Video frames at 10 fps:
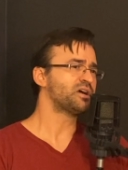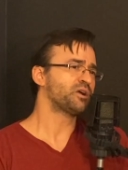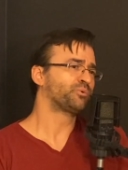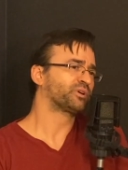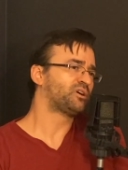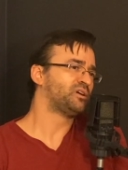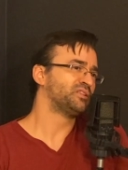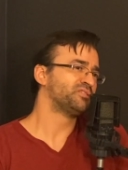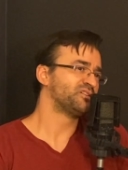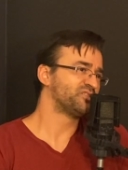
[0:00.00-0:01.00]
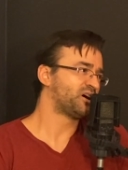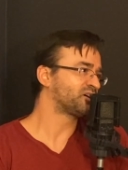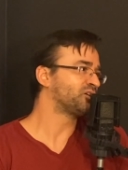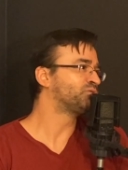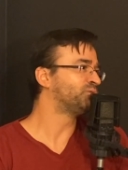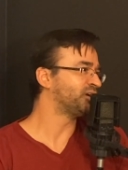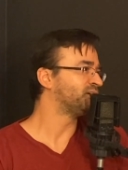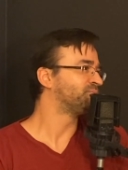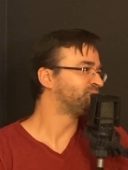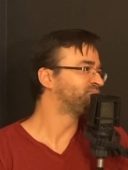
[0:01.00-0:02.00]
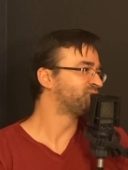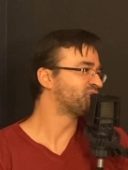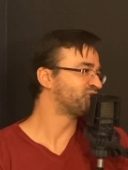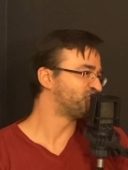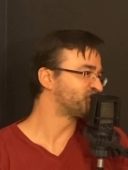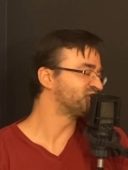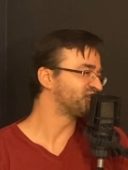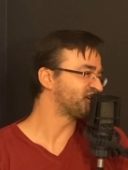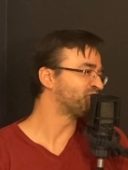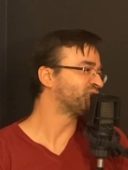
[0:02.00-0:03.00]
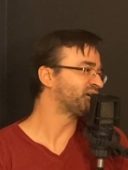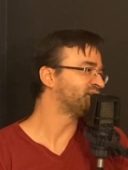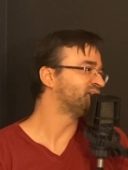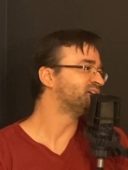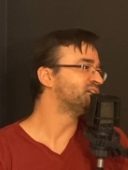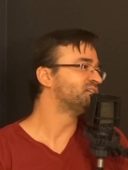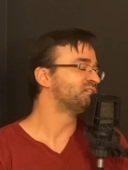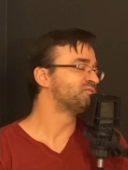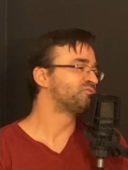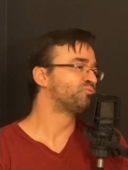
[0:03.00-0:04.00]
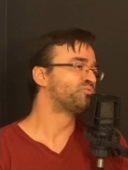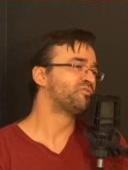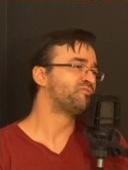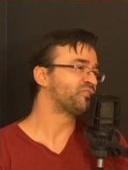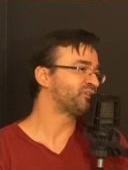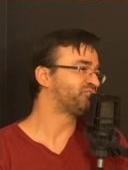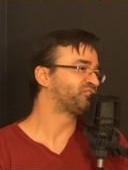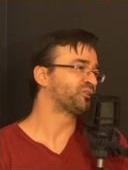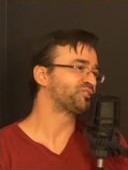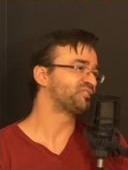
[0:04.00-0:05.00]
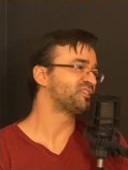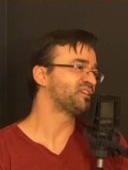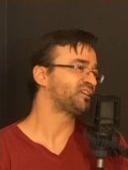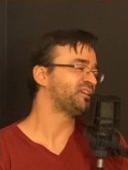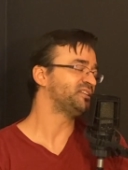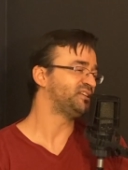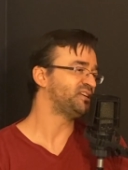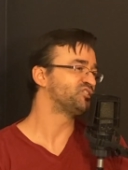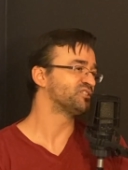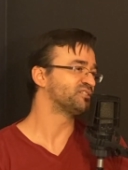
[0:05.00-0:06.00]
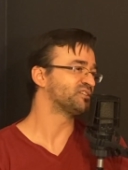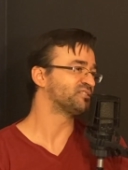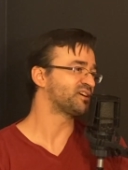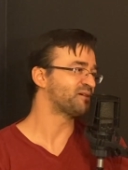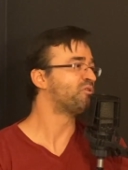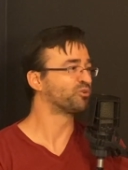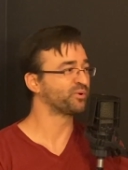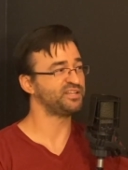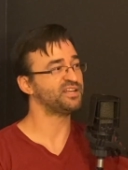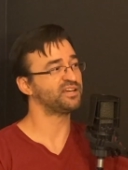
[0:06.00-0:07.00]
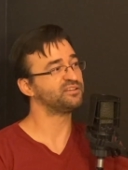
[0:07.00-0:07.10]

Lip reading: I recall in the Hagakure, the book of the samurai, the very first thing he teaches is that I'm already dead.